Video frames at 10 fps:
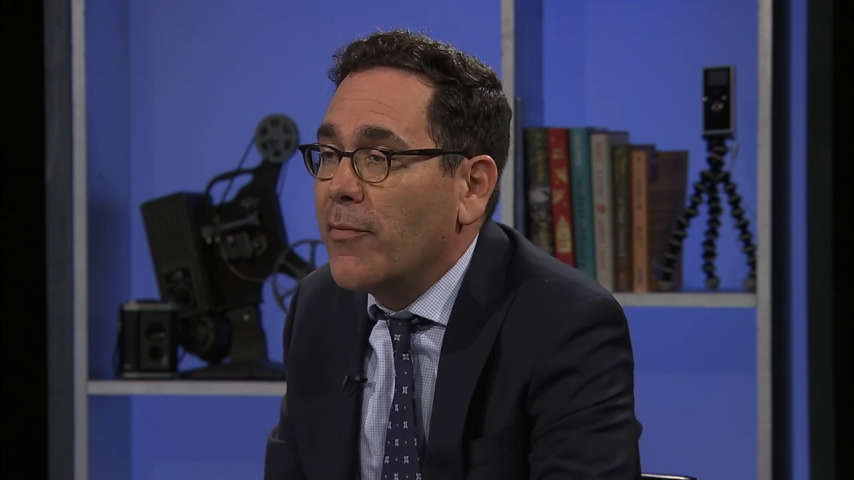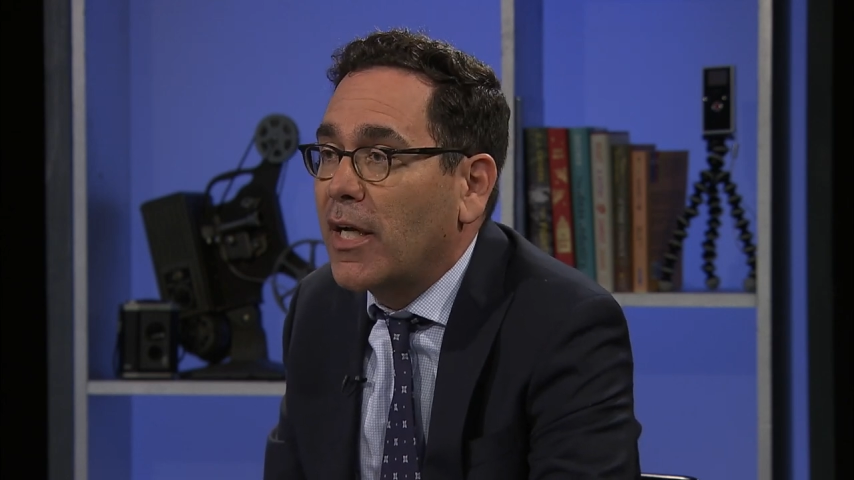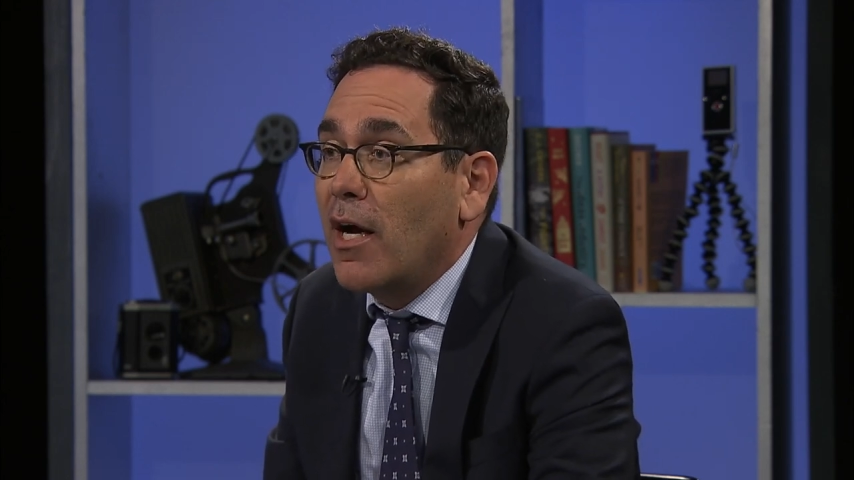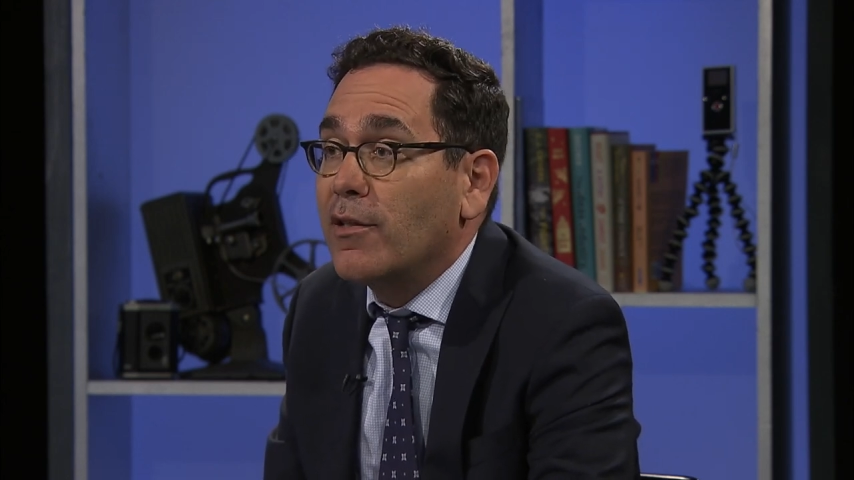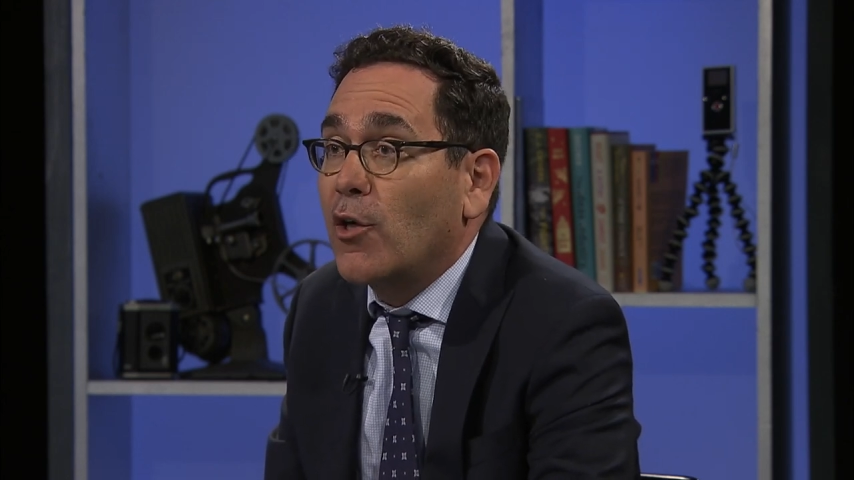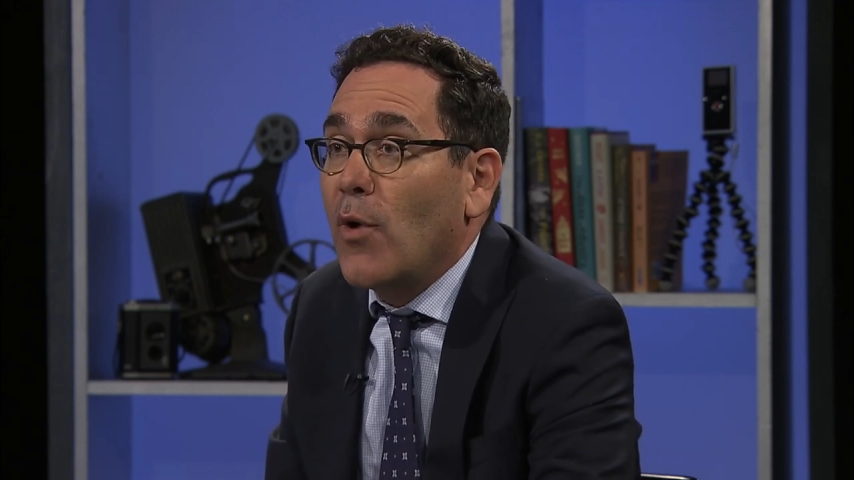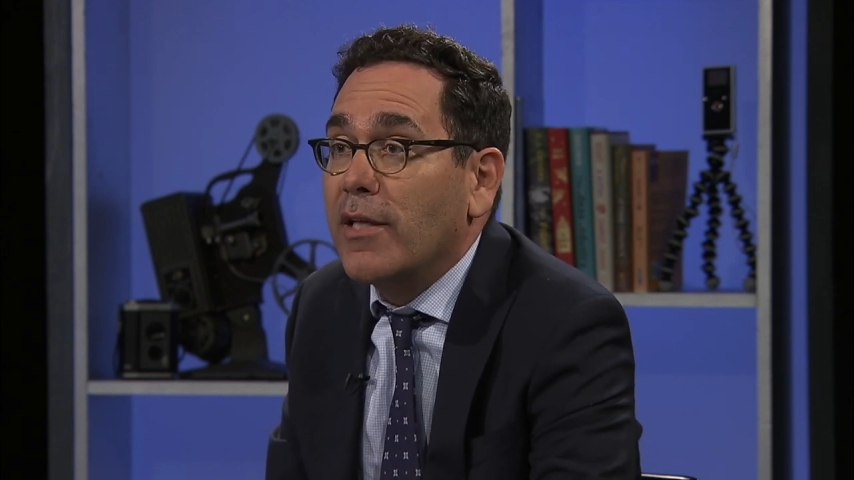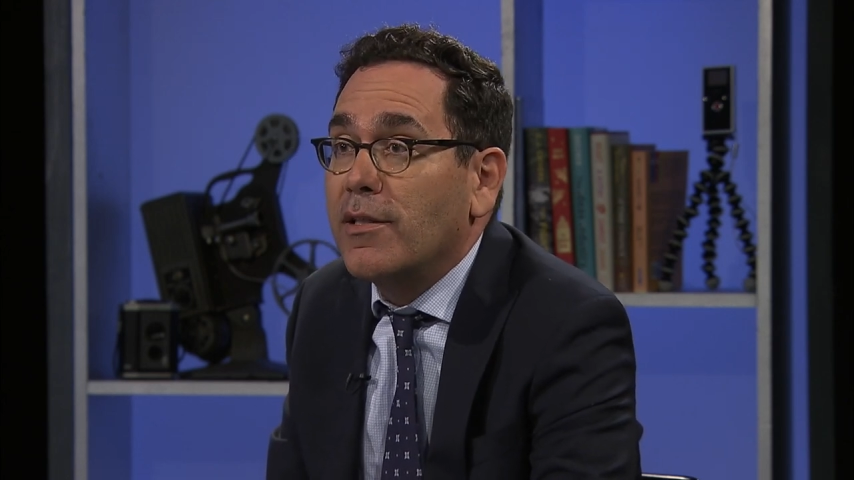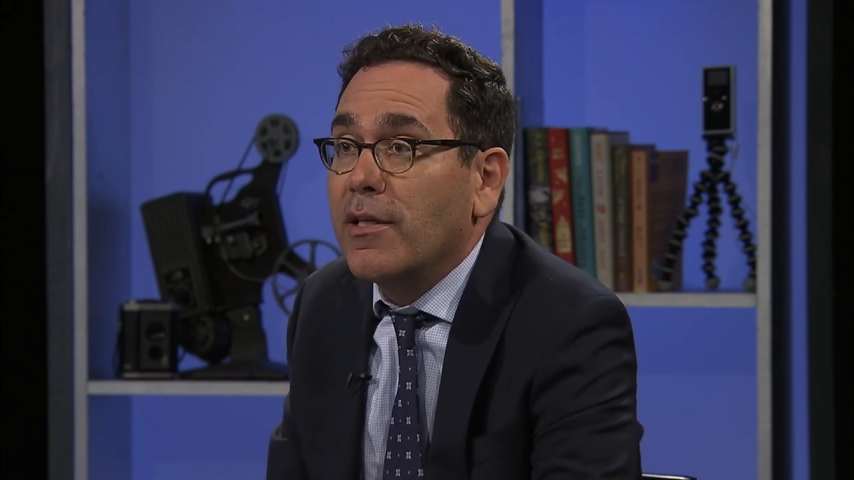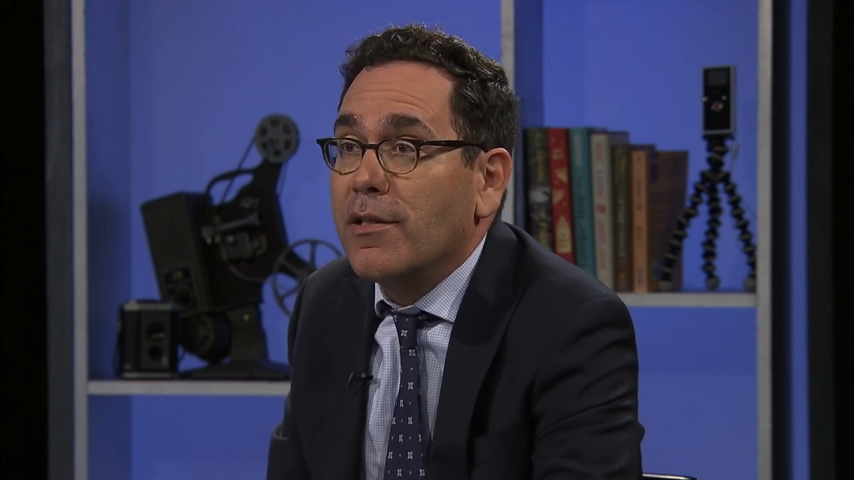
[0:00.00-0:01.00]
the
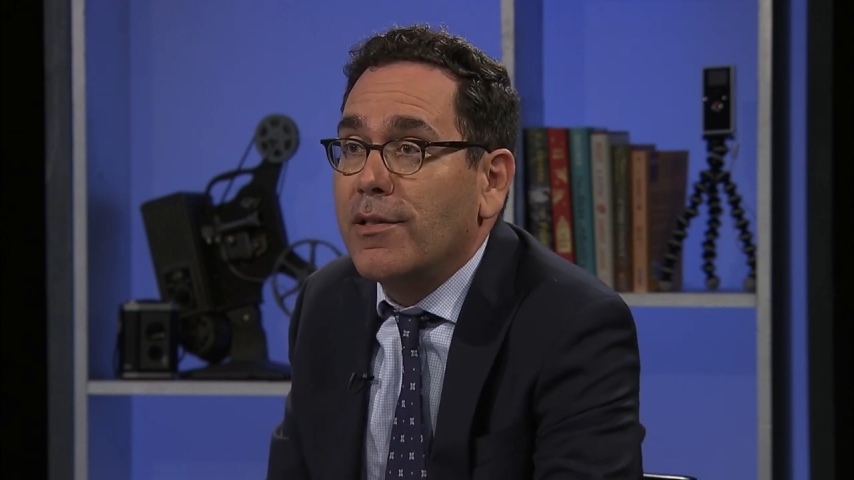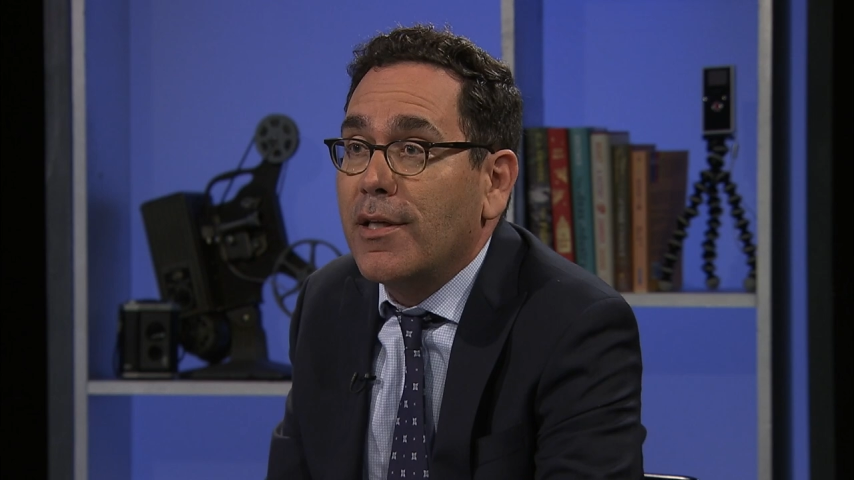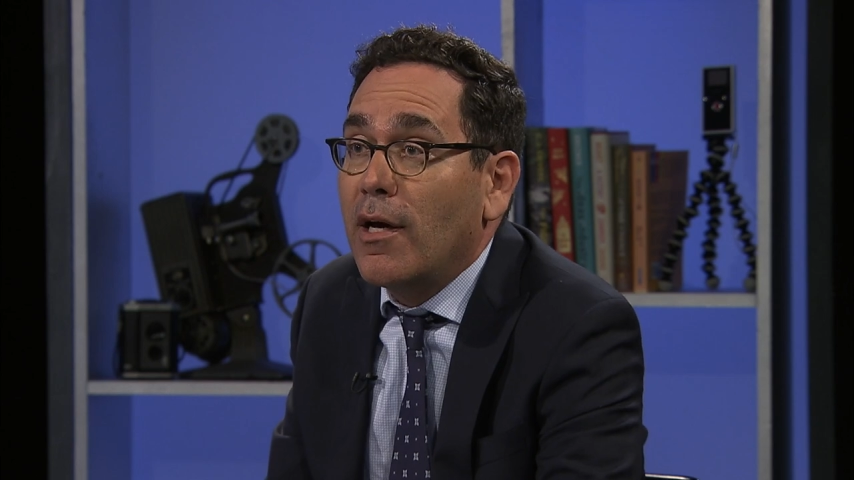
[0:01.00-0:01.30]
consequences